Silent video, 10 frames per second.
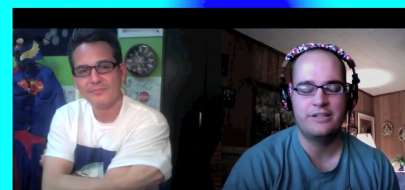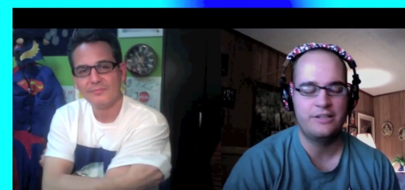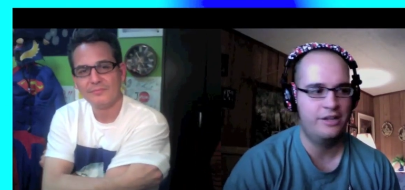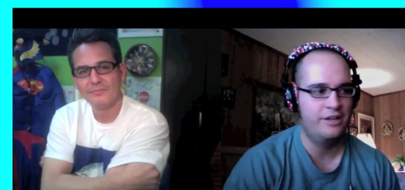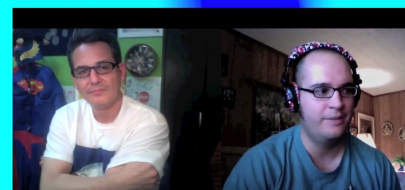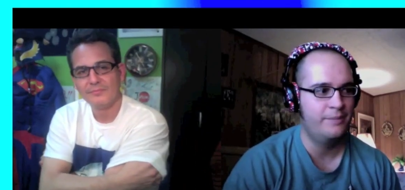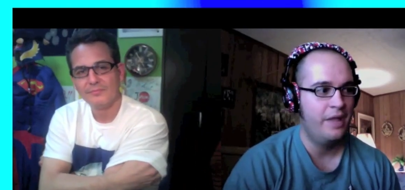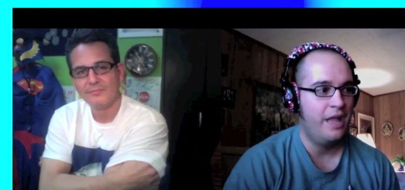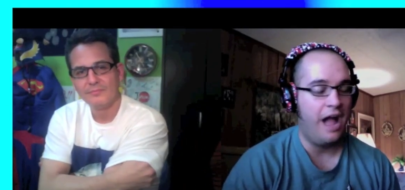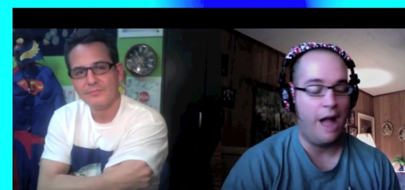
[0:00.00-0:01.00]
Speaker 1: Um,
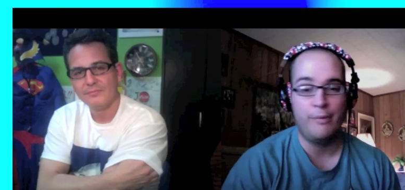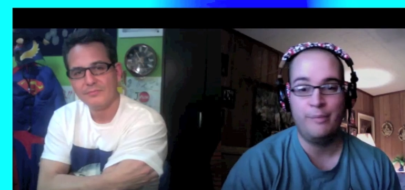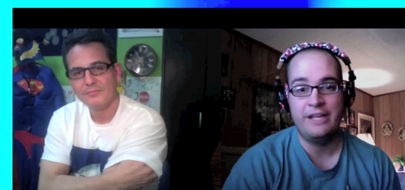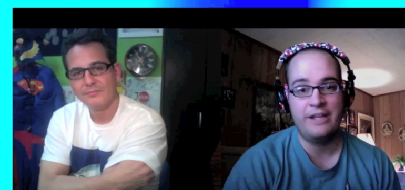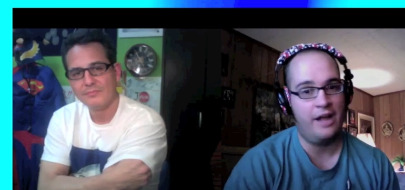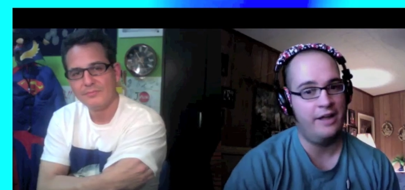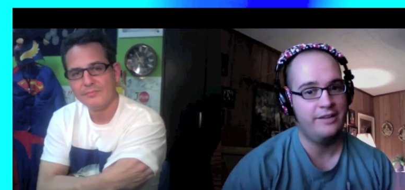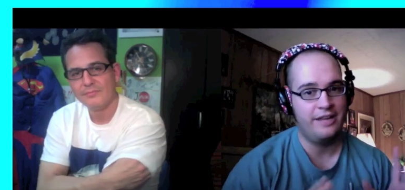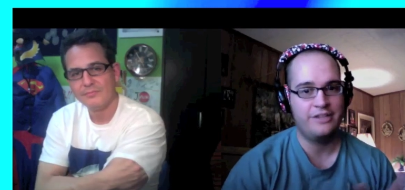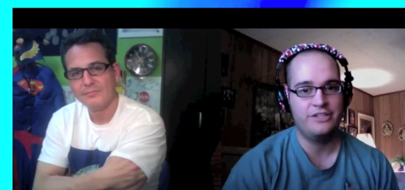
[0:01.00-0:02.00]
I'm a big guy,
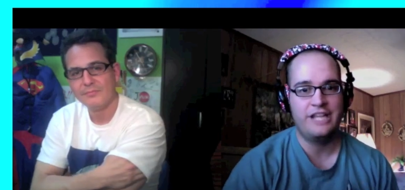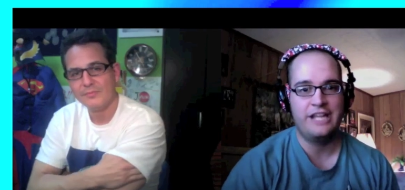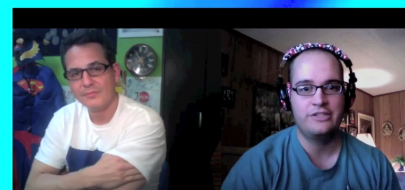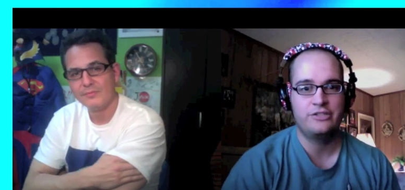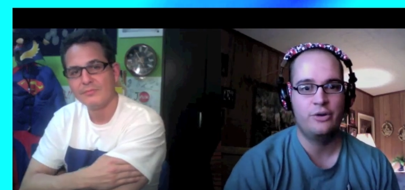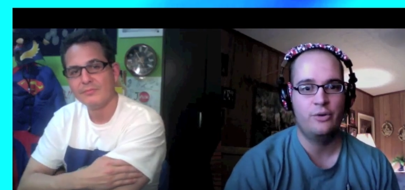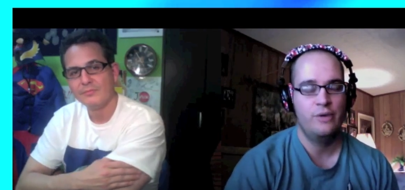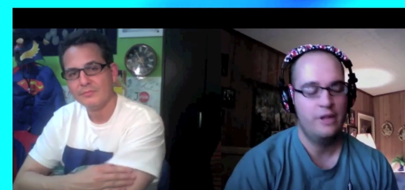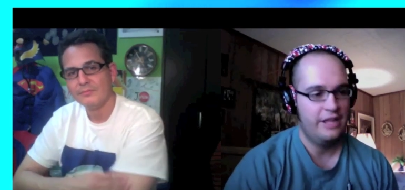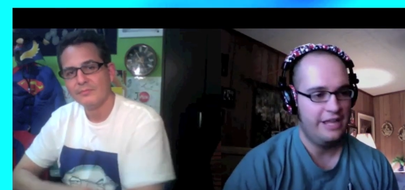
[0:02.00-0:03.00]
like you said. So
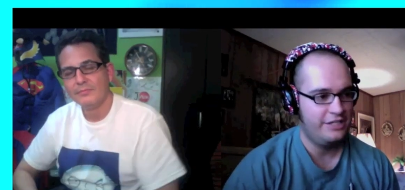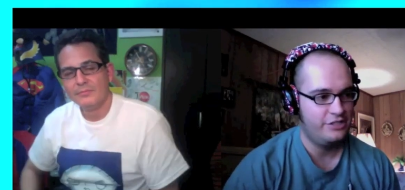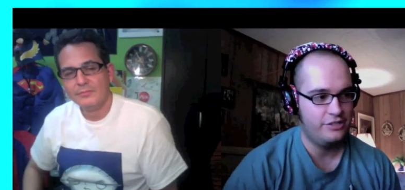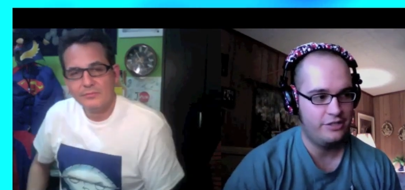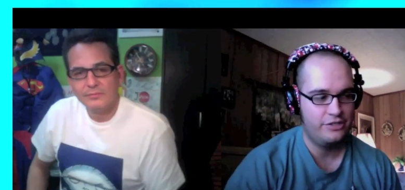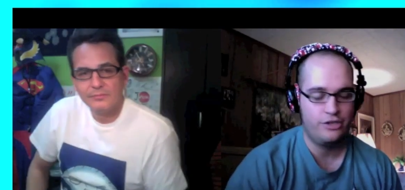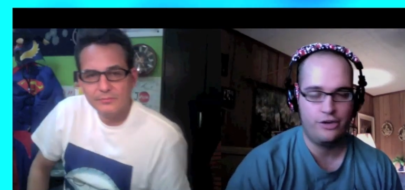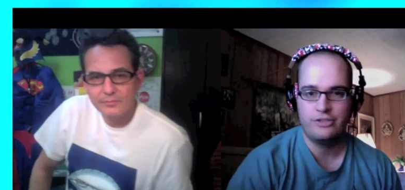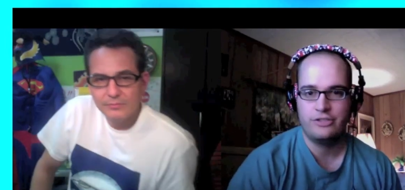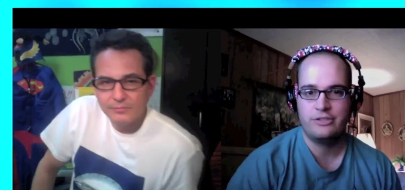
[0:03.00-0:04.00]
it's
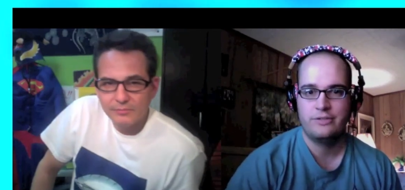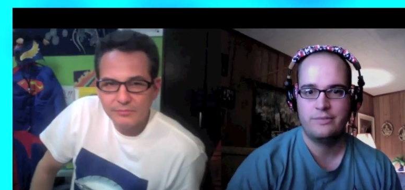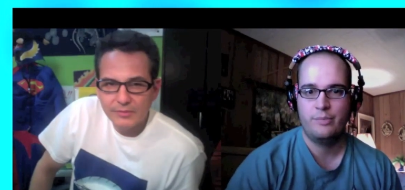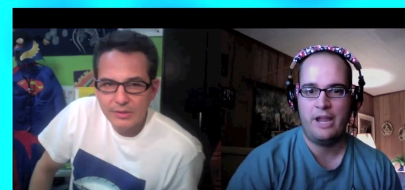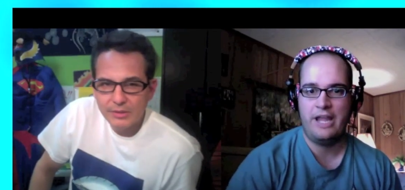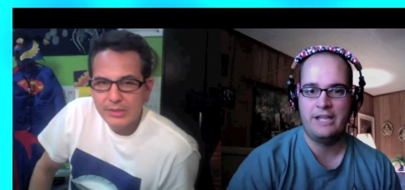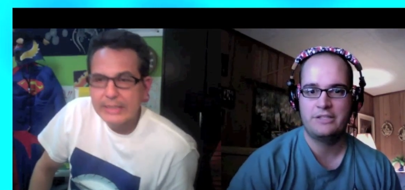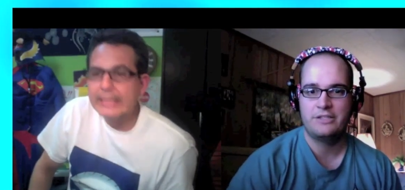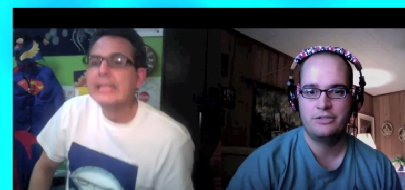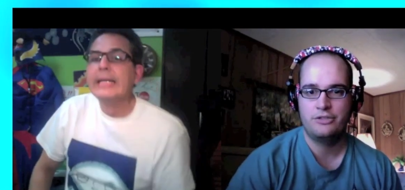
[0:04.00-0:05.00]
shirts,
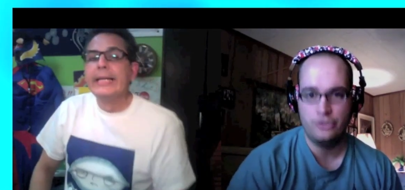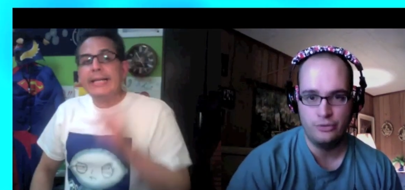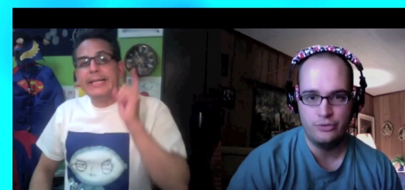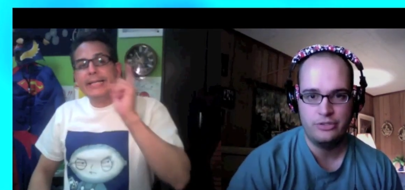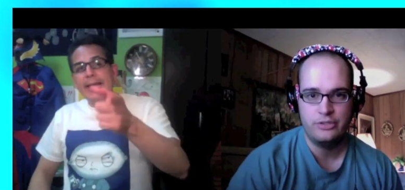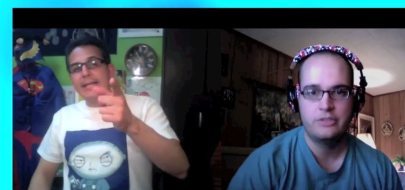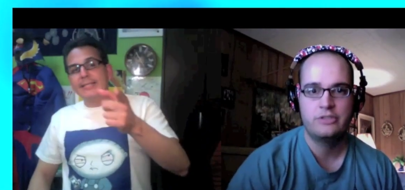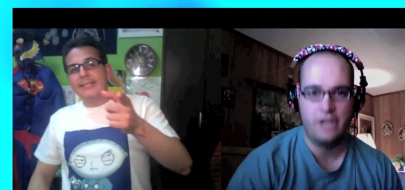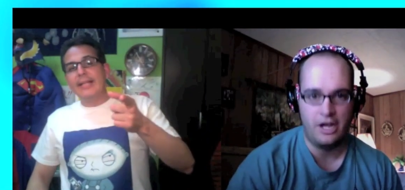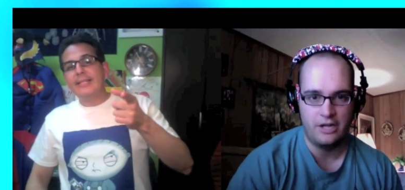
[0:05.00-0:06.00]
pants, shoes,
Speaker 2: yes,
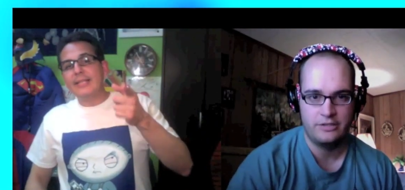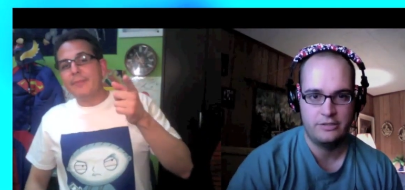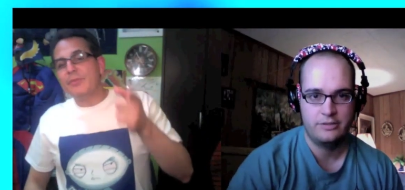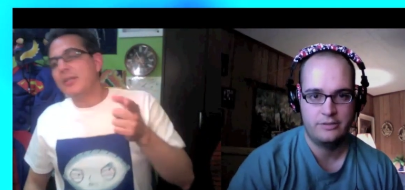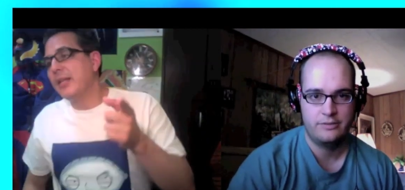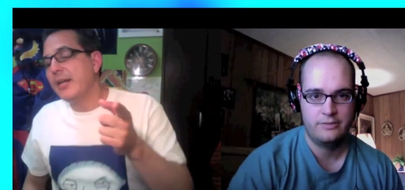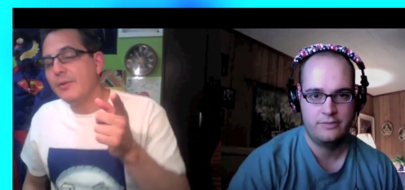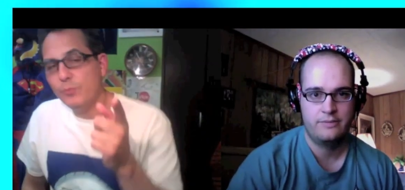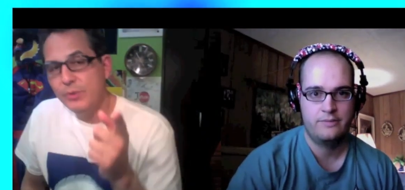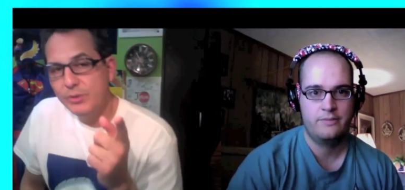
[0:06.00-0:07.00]
socks. That's something that I,
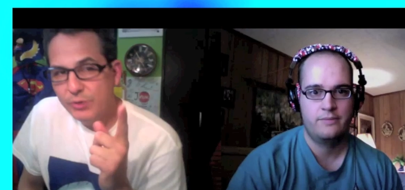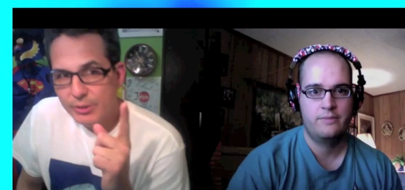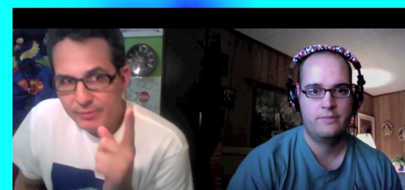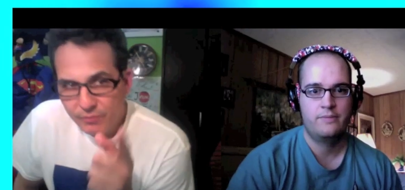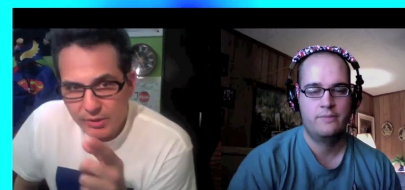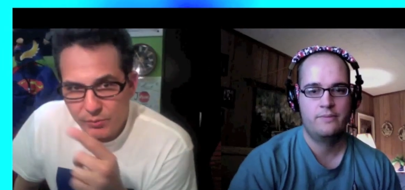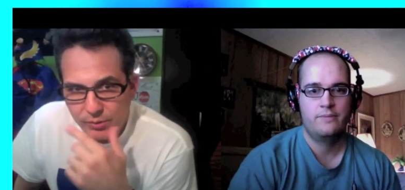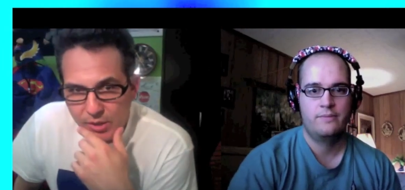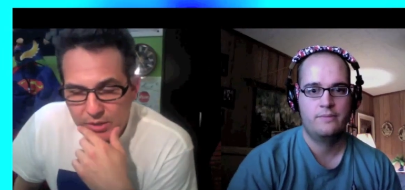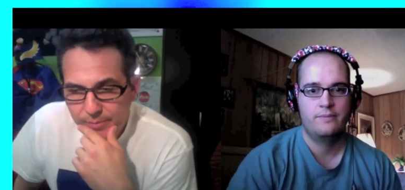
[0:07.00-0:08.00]
we, just before this,
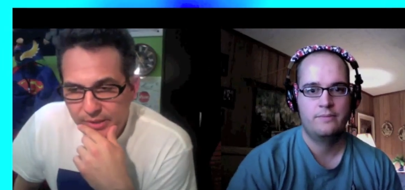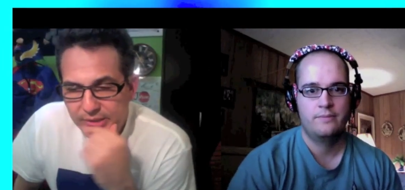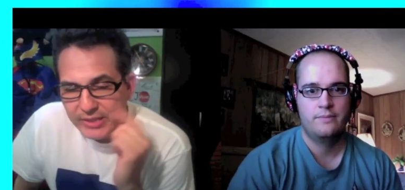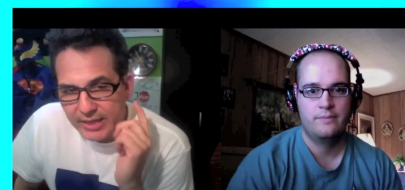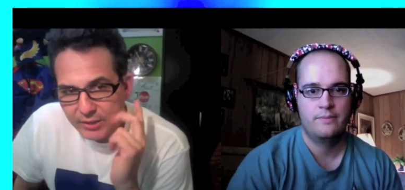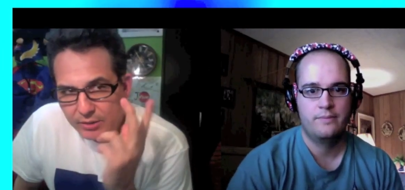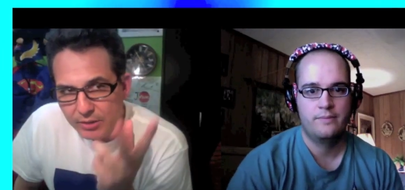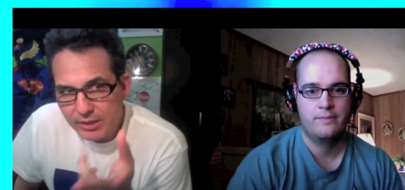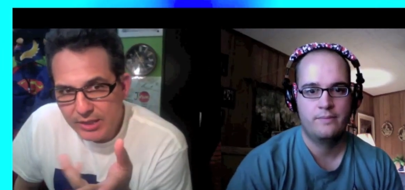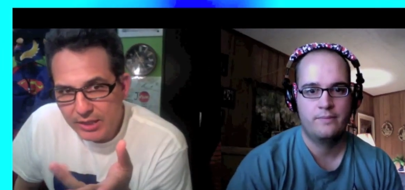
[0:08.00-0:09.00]
we talked about that. He's got,
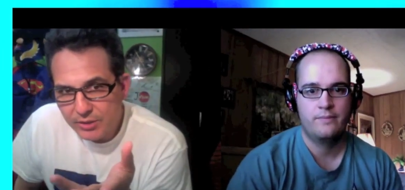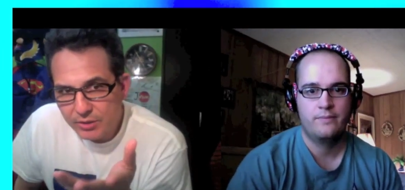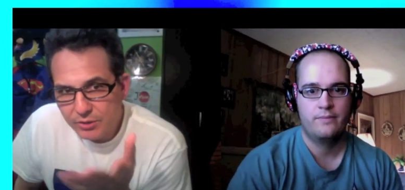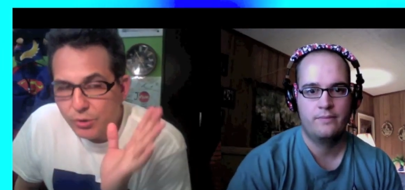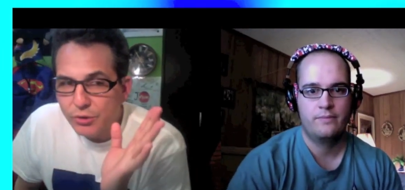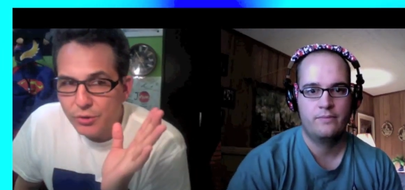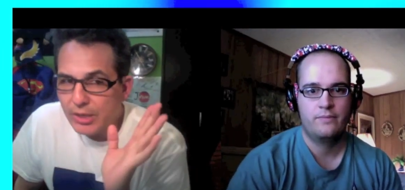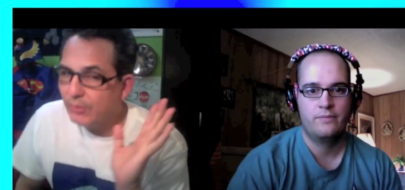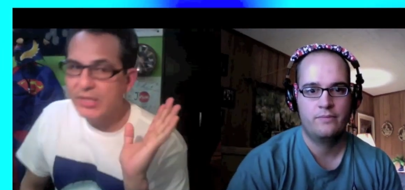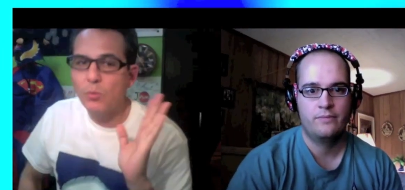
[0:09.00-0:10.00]
he's got a, two
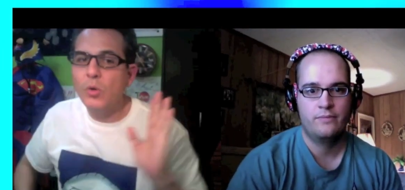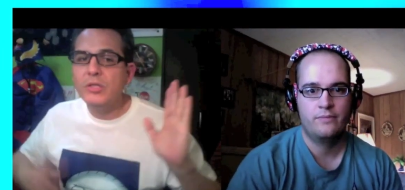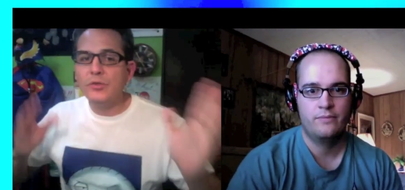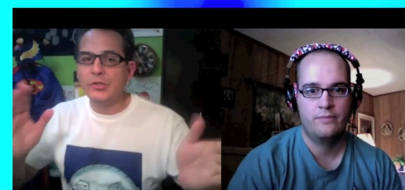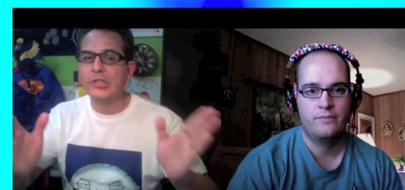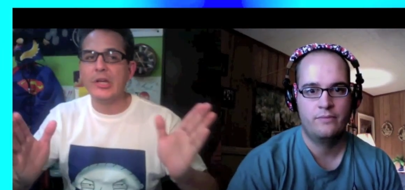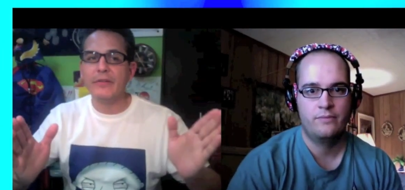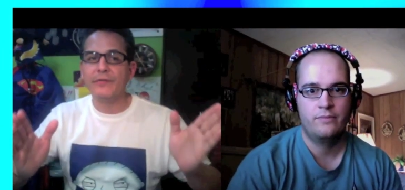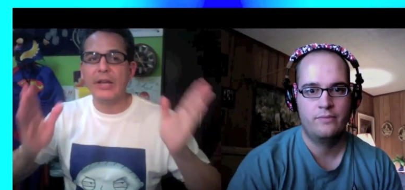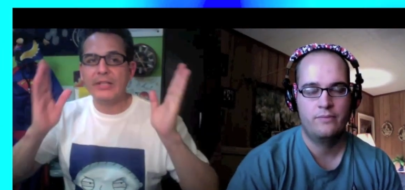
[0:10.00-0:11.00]
suits. I would say one suit's
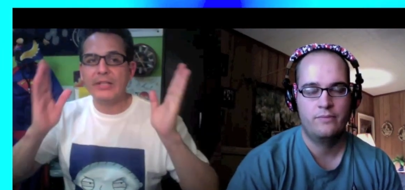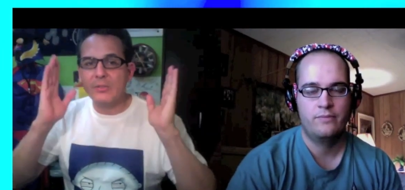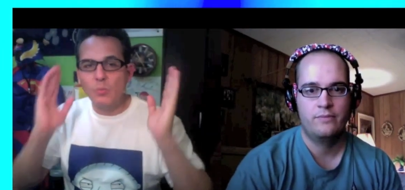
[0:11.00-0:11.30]
enough, some